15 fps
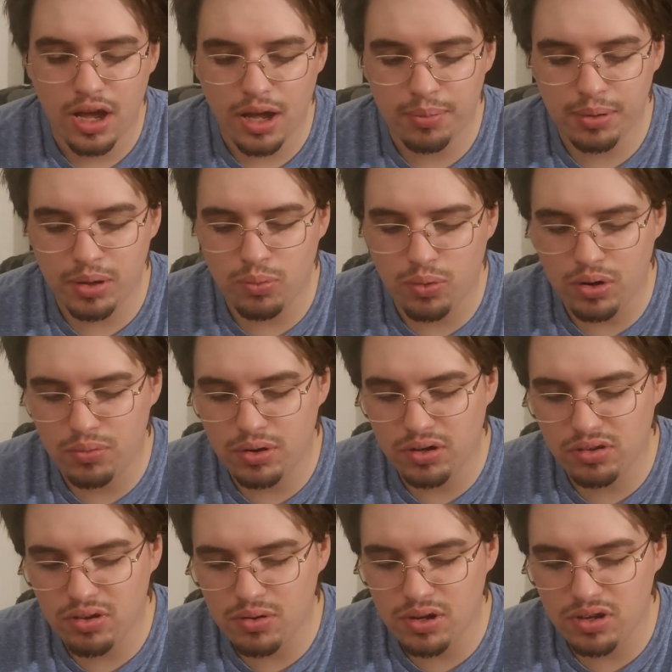I played one
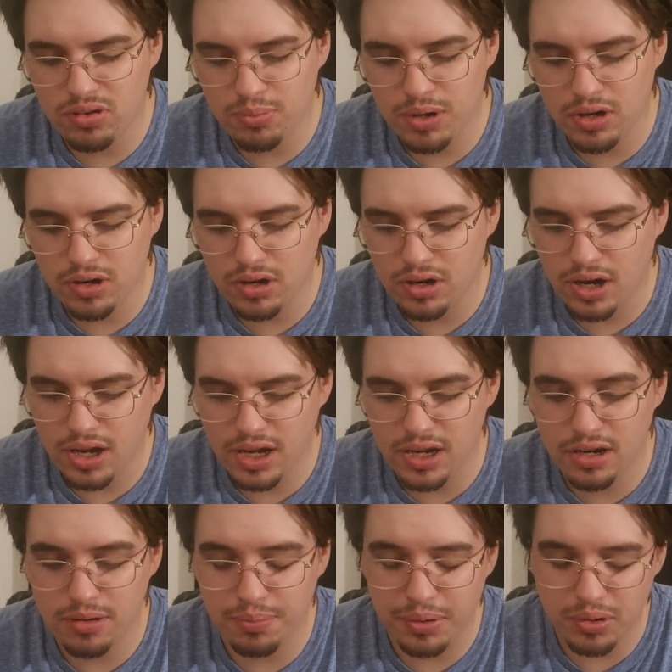Rescue Ace mirror. I
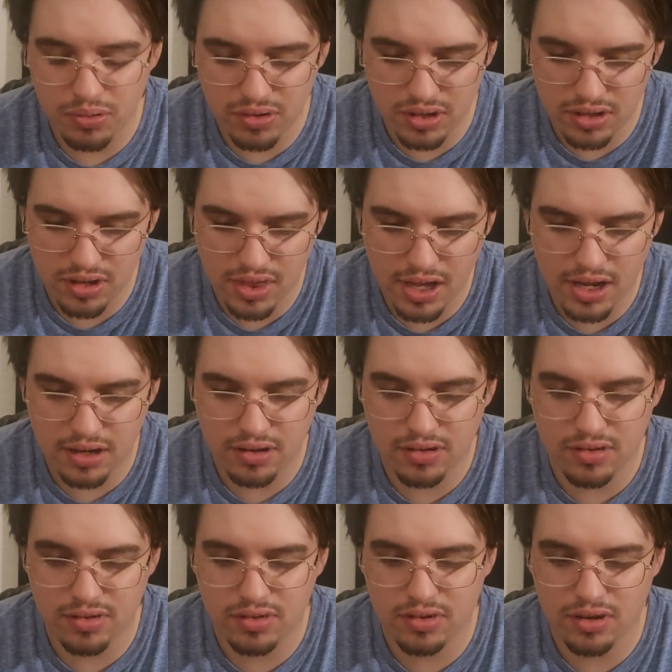ended up losing to that
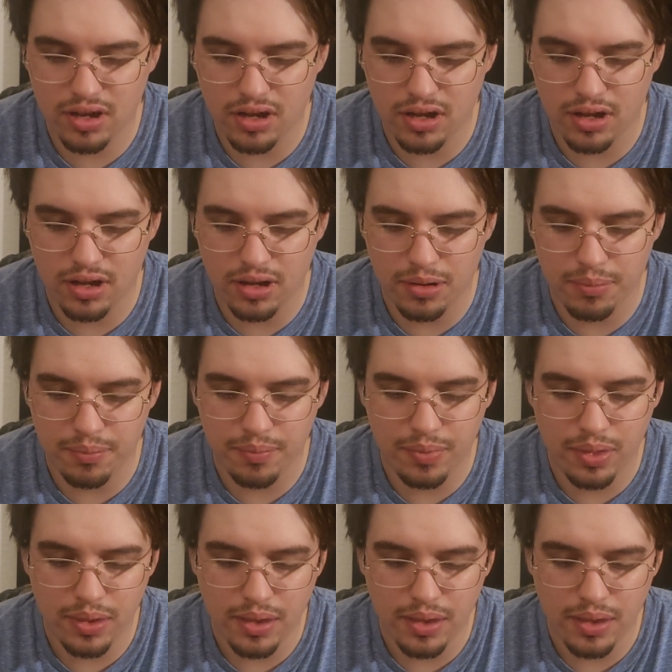because, the